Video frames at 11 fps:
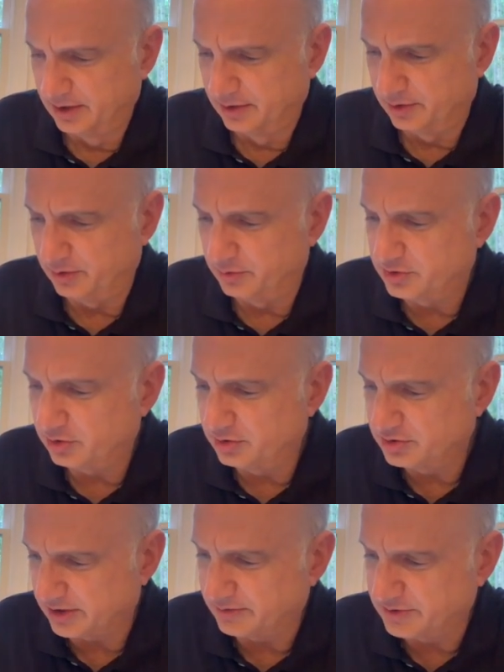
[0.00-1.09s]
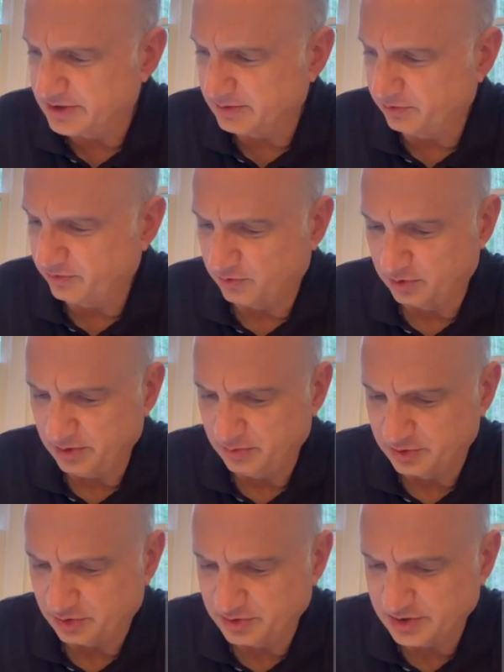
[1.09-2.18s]
It returns, like we said before,
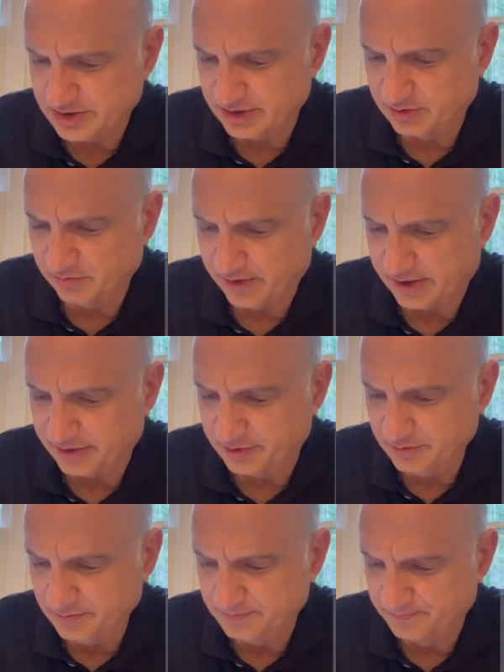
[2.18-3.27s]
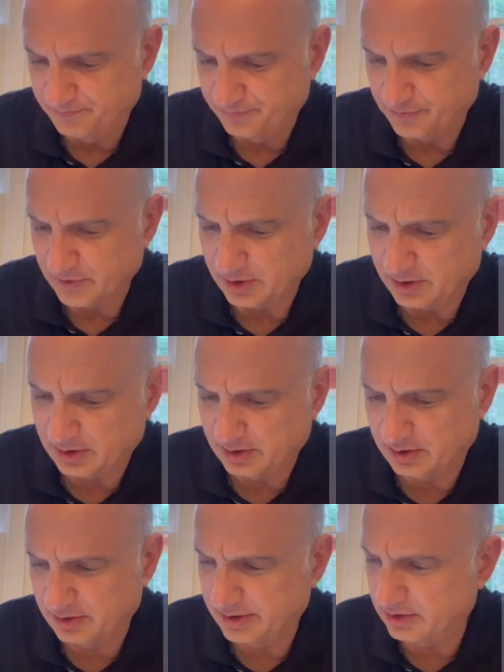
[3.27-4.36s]
returns a single value.
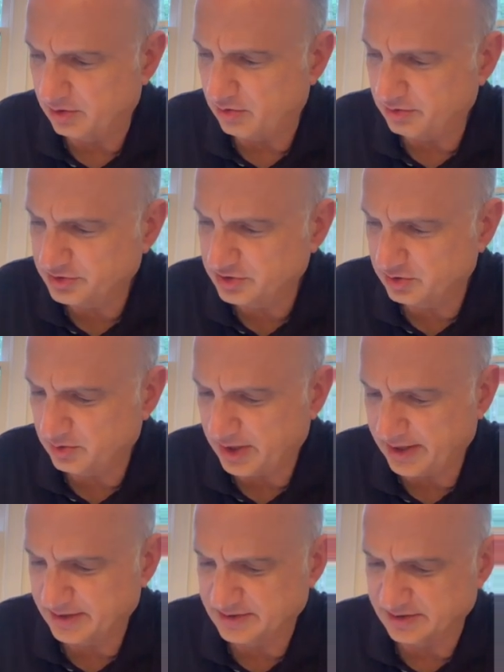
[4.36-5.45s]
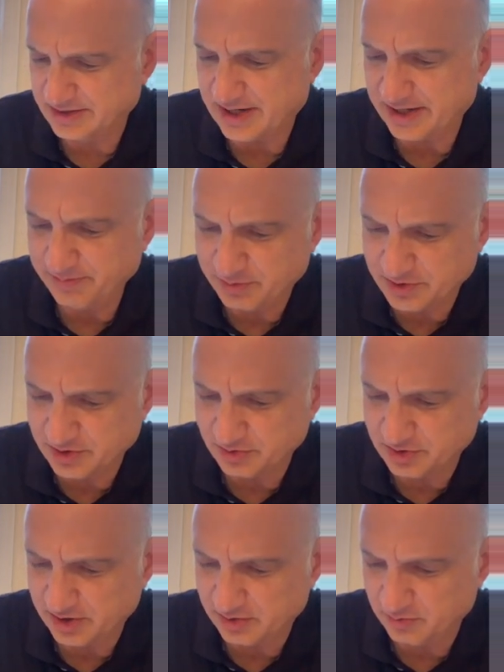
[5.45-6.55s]
It also has a type
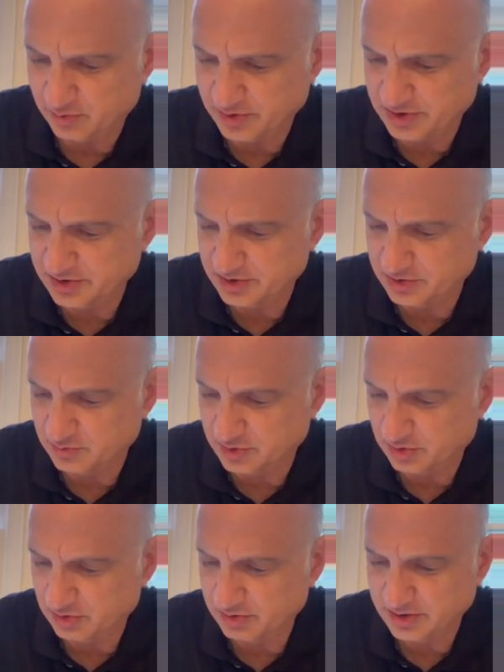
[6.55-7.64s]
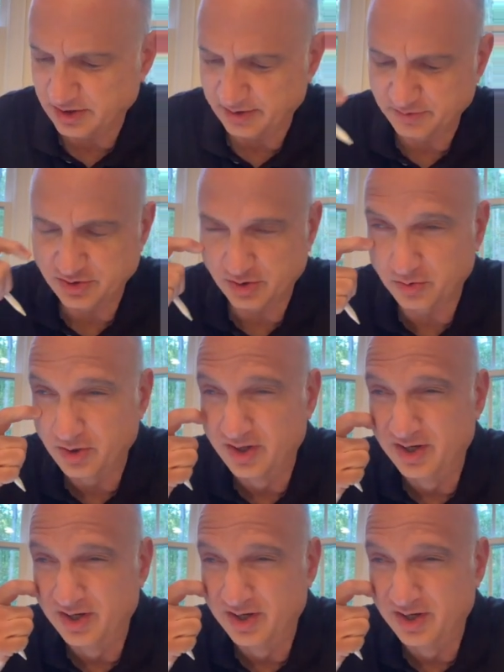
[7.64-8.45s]
associated, which is its return type. So